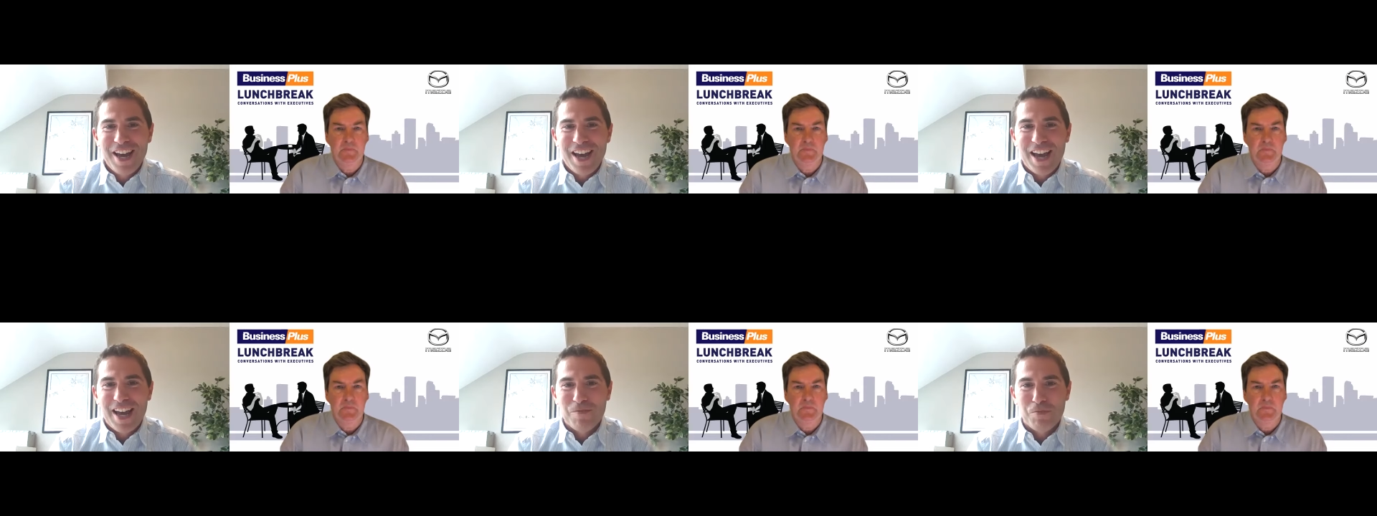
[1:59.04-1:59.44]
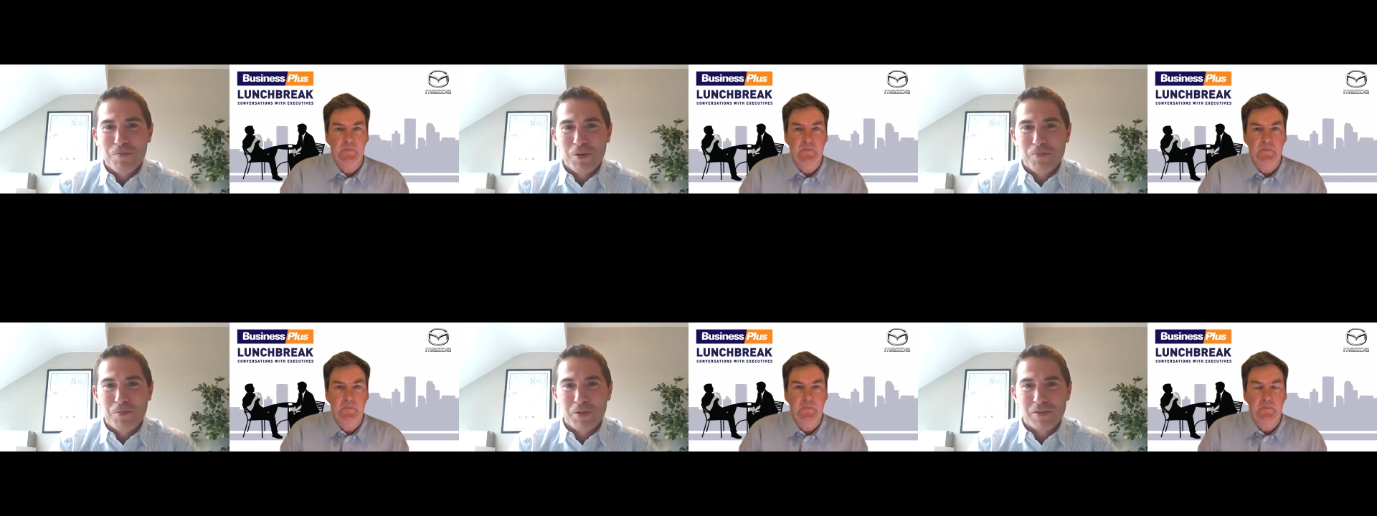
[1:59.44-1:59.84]
Speaker 1: Um,
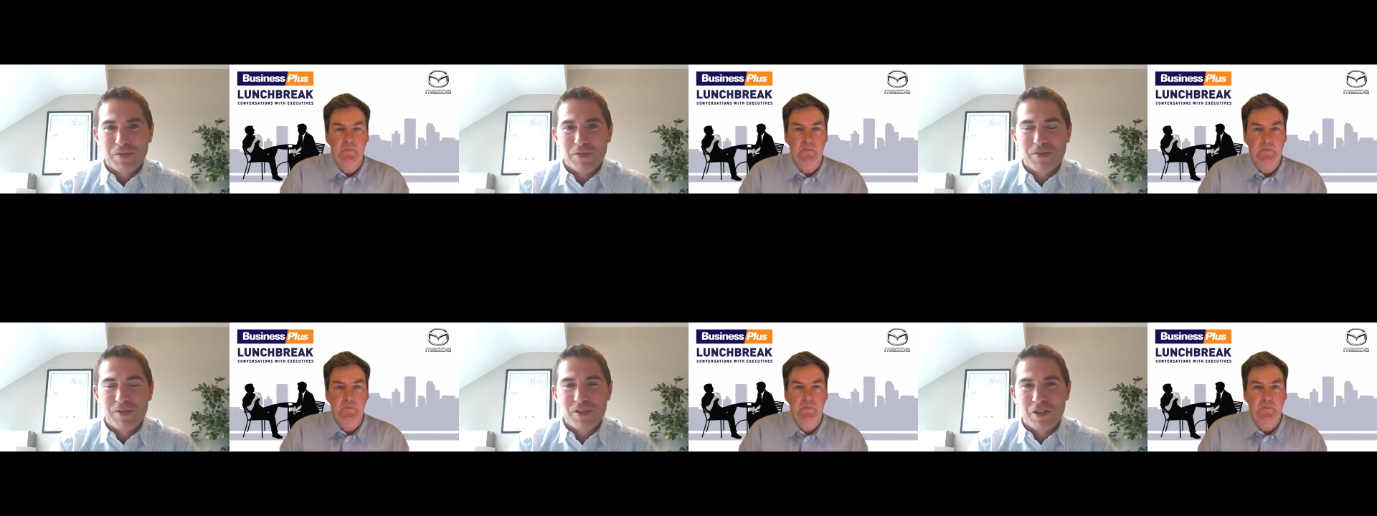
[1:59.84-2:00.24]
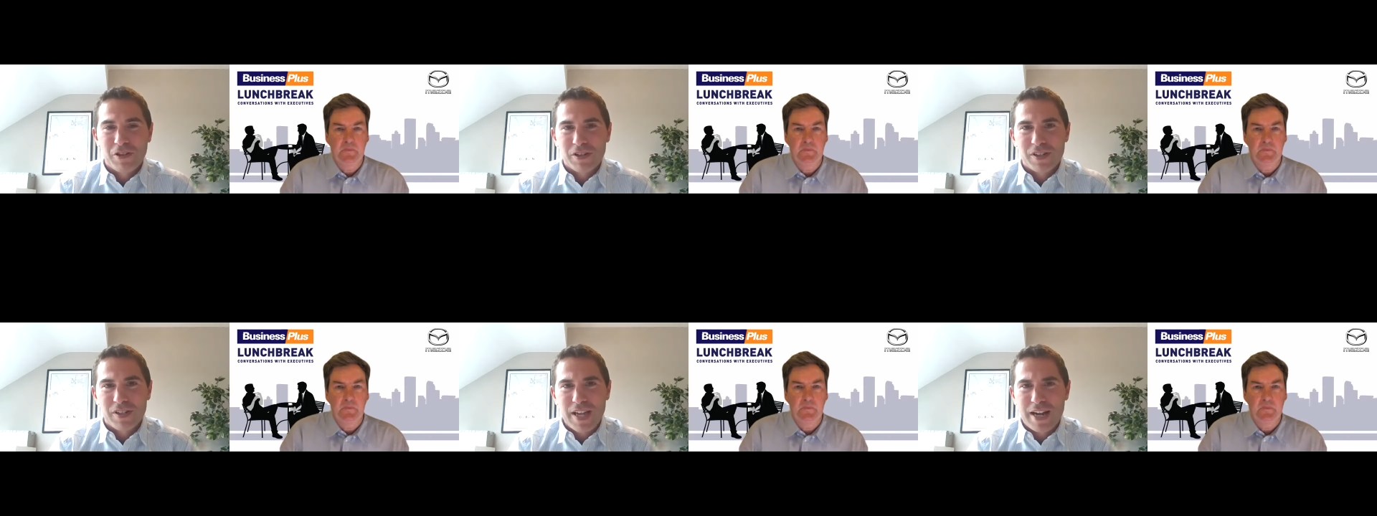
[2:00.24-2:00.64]
but but
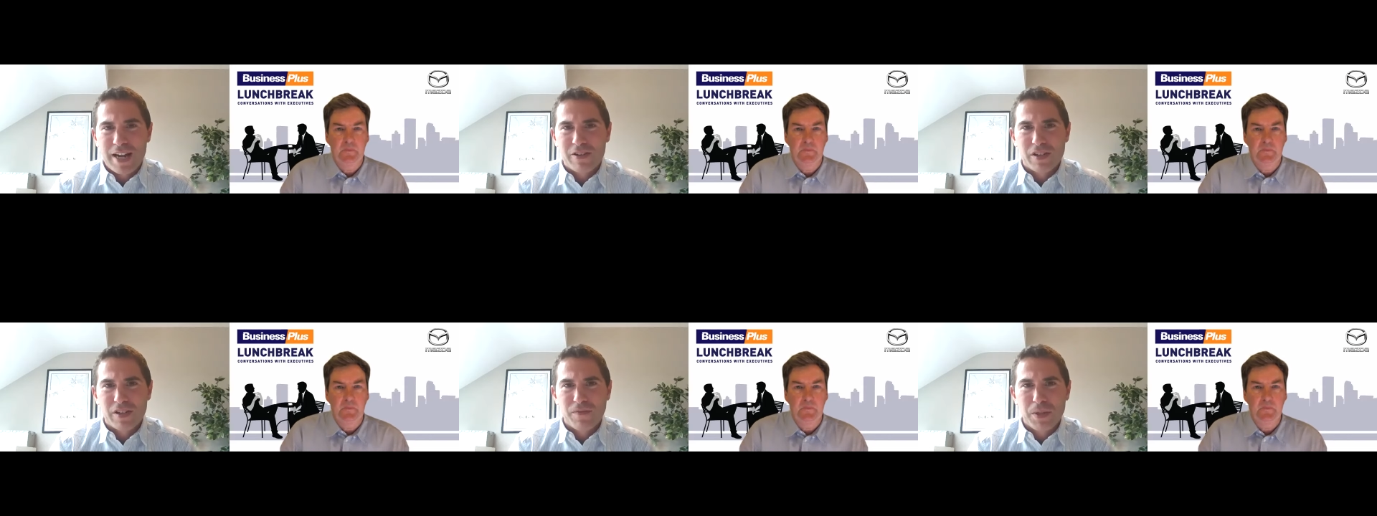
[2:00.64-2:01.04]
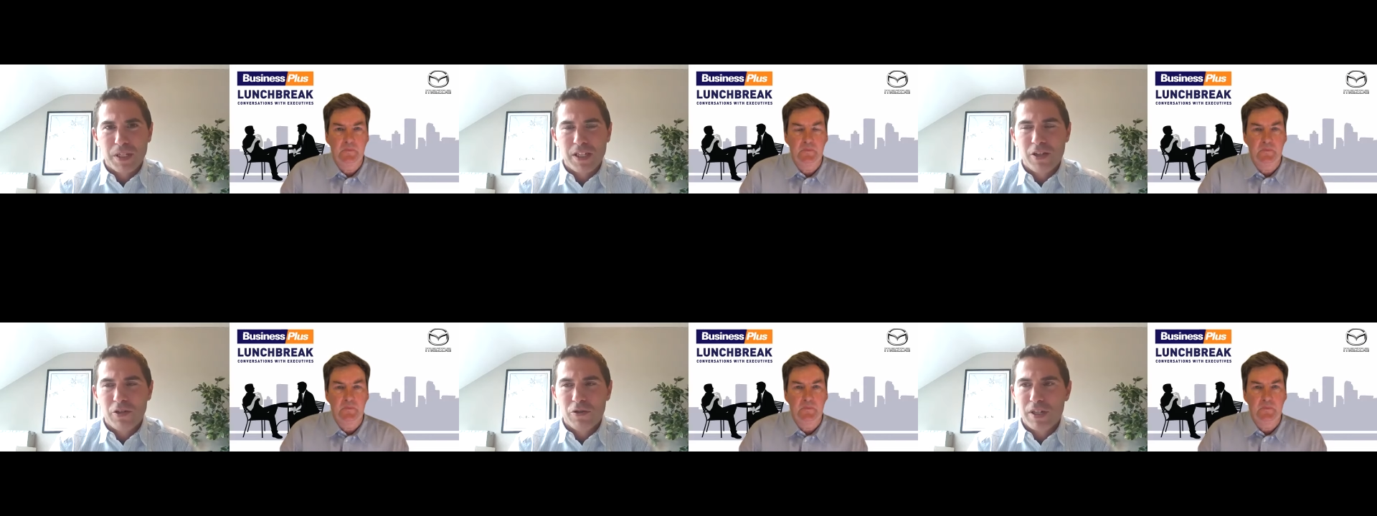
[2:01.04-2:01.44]
certain sectors have
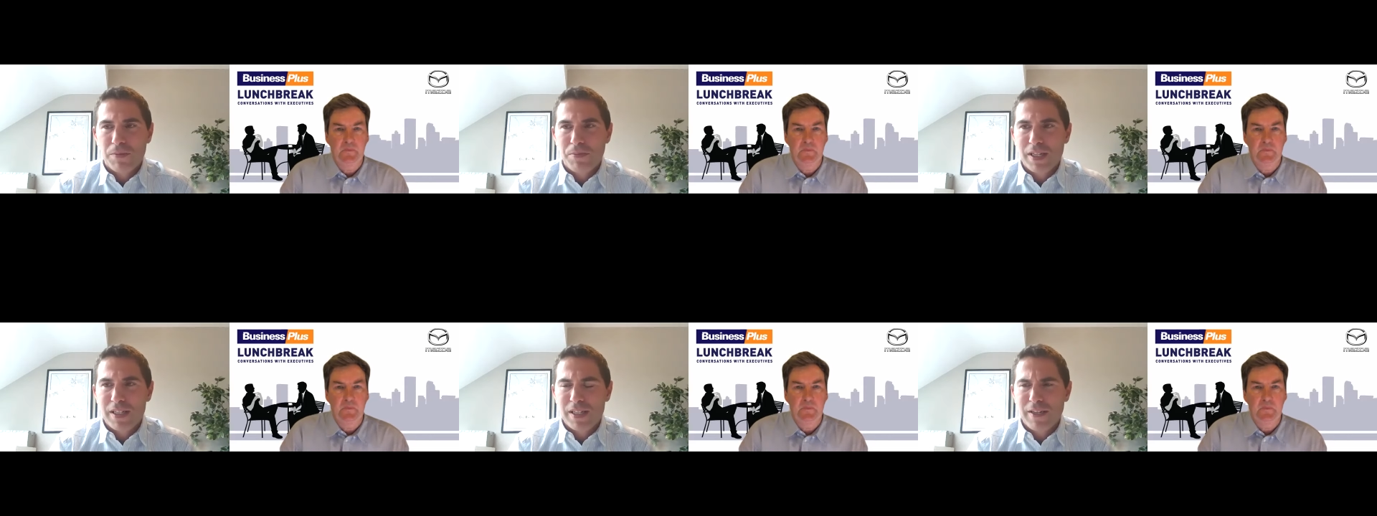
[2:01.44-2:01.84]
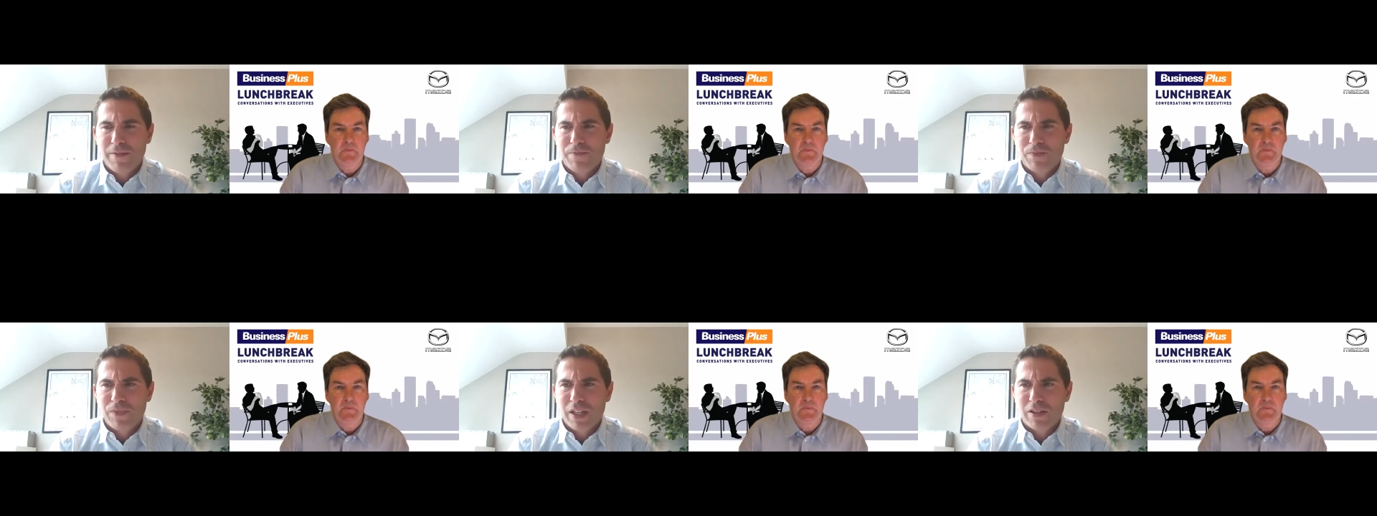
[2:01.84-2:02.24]
been hugely
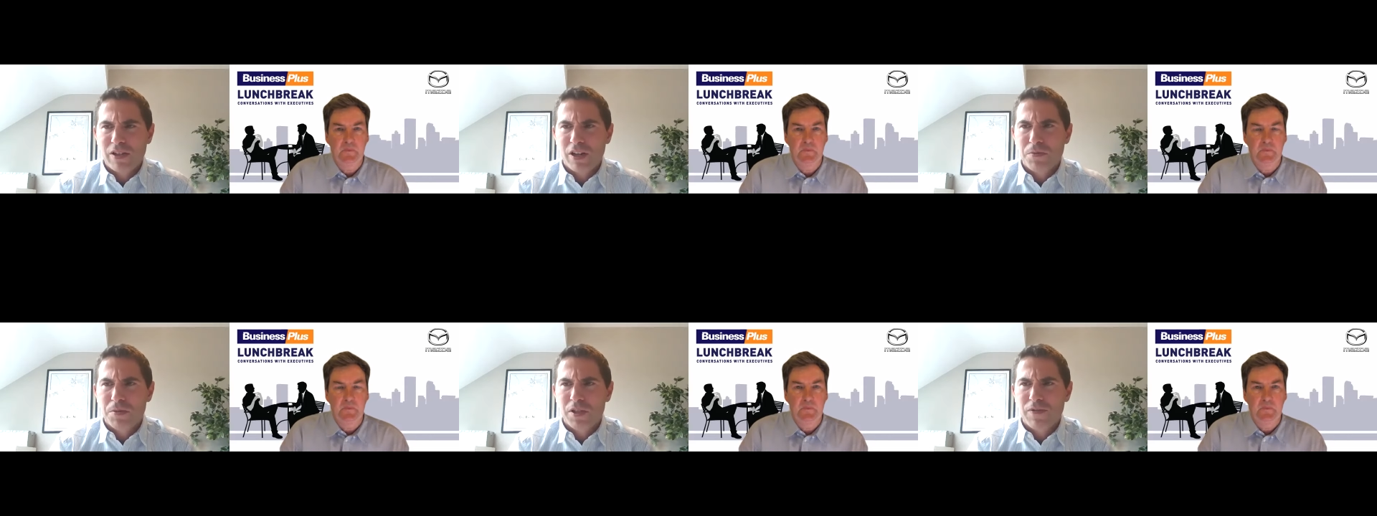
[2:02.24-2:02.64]
busy in terms